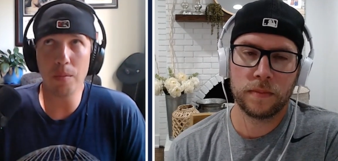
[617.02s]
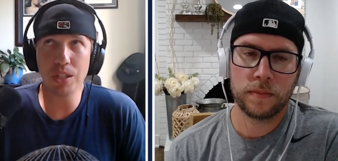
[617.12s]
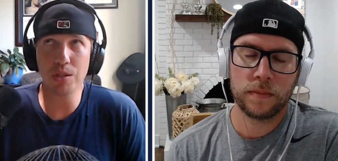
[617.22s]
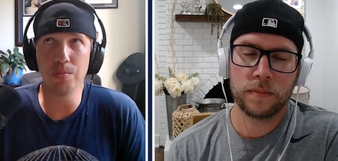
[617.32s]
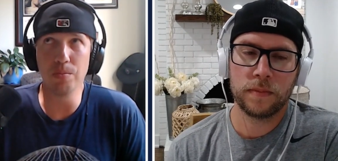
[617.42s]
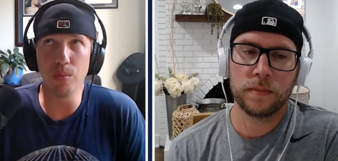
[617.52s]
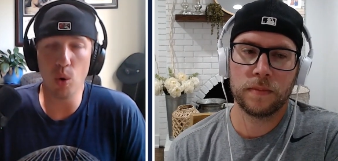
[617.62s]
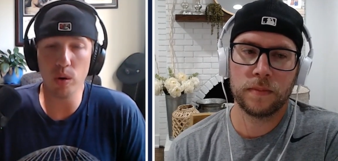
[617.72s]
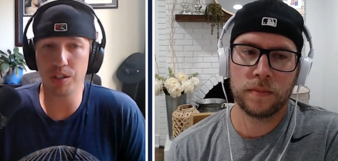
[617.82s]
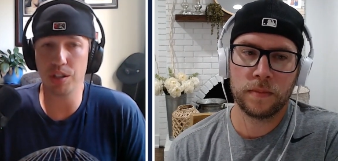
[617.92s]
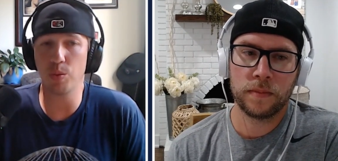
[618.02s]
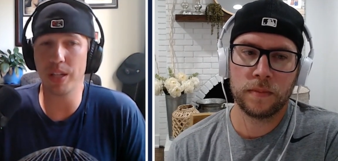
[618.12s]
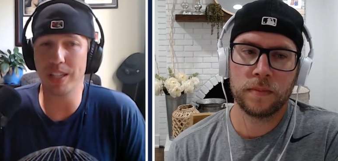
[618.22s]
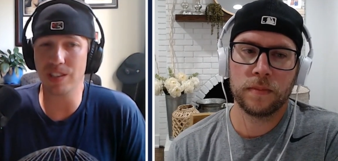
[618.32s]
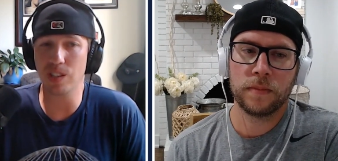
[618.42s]
Speaker 1: How much more should
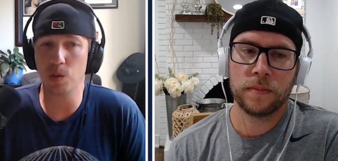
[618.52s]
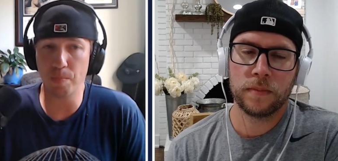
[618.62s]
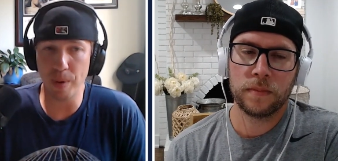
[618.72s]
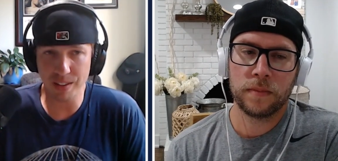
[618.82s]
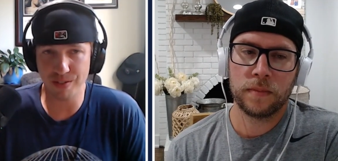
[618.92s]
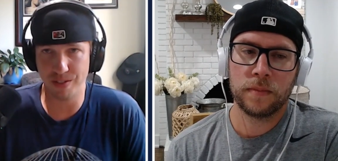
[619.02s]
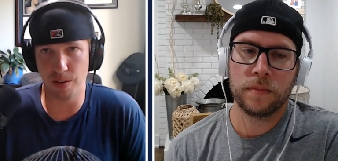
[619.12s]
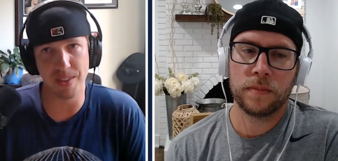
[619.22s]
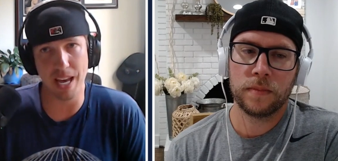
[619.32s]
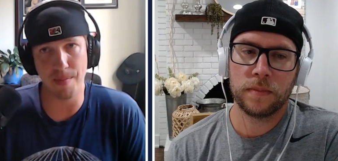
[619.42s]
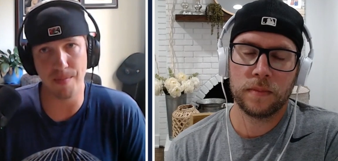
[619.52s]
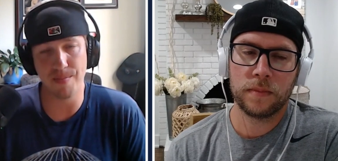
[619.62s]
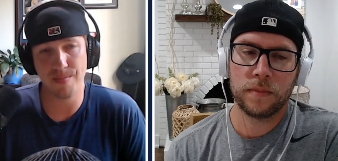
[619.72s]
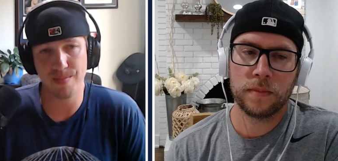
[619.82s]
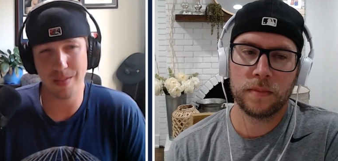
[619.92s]
we expect from
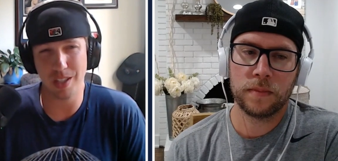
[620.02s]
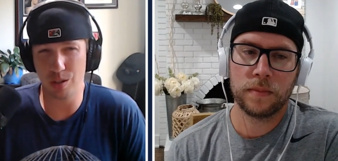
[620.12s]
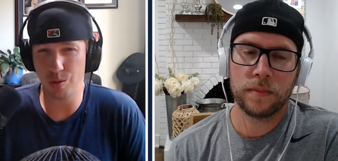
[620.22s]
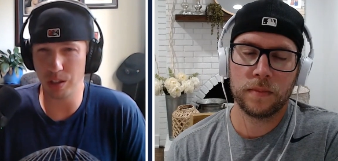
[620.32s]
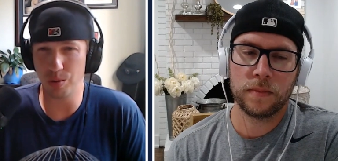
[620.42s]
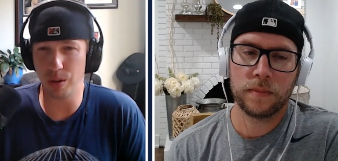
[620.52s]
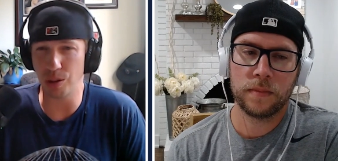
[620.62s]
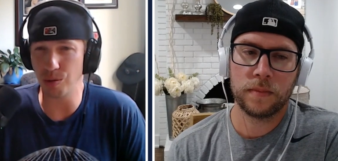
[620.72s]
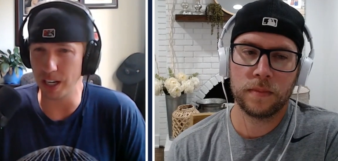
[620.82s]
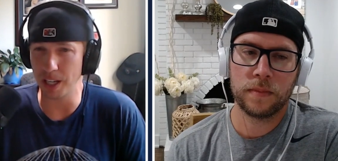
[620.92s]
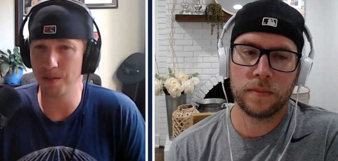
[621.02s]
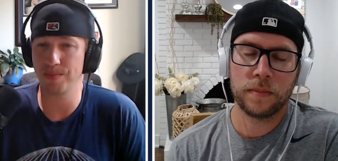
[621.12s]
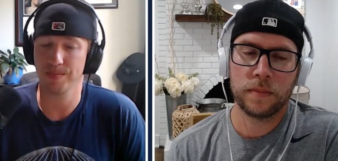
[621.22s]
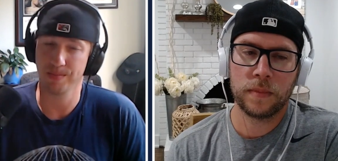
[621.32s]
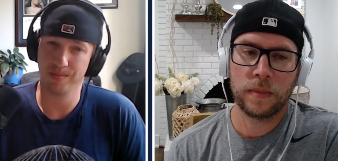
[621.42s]
them in 2023?
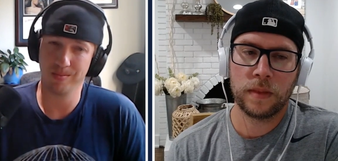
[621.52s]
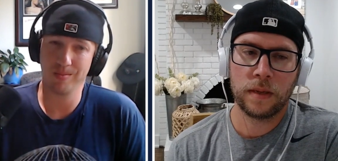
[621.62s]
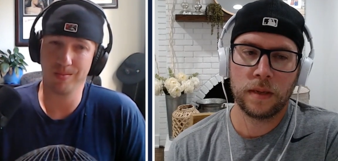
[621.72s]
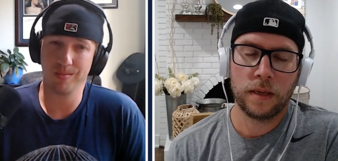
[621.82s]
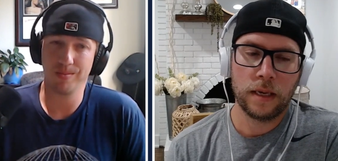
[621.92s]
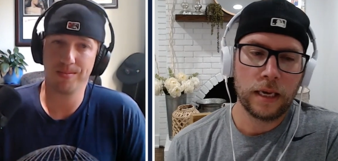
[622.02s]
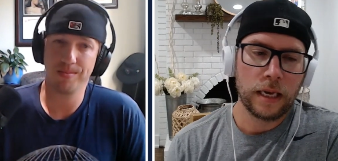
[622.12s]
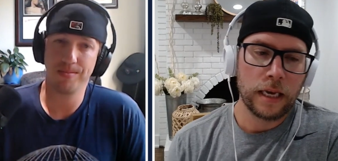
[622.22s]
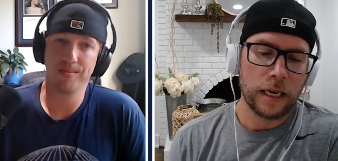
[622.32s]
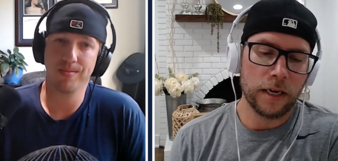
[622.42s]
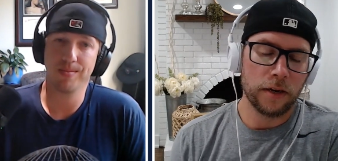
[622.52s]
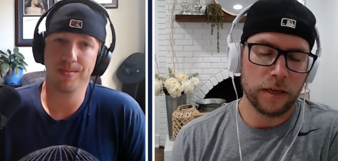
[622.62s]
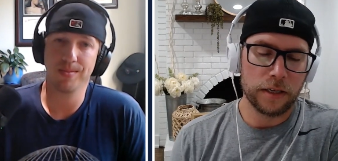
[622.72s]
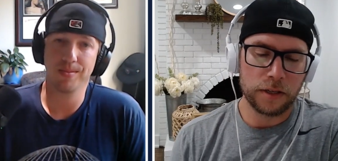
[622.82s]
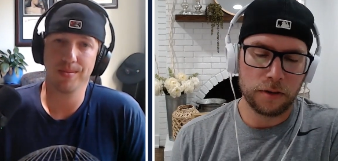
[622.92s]
Speaker 2: You know,
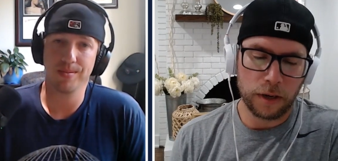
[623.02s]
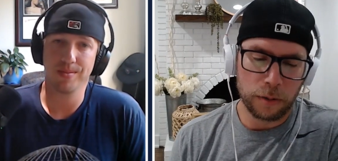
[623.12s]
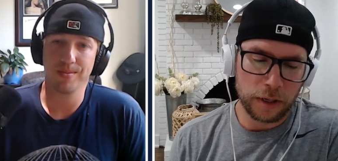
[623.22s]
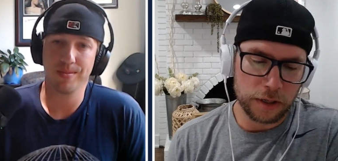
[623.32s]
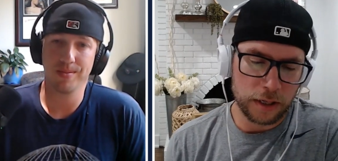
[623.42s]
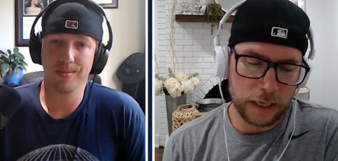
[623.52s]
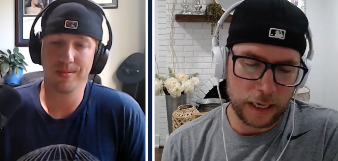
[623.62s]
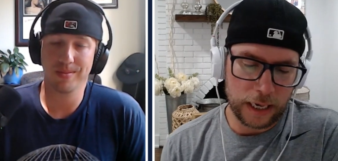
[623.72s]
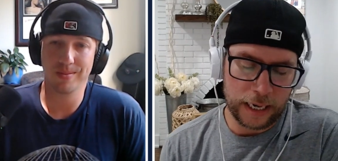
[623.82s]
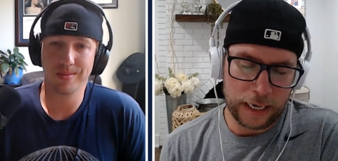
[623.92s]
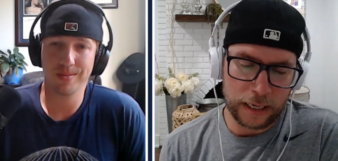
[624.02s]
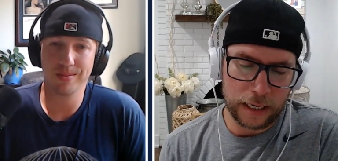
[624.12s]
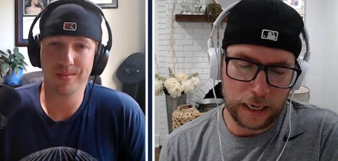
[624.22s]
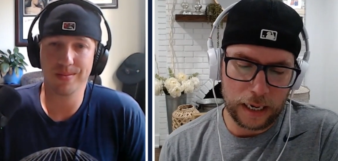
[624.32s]
it's a great question, Nick. And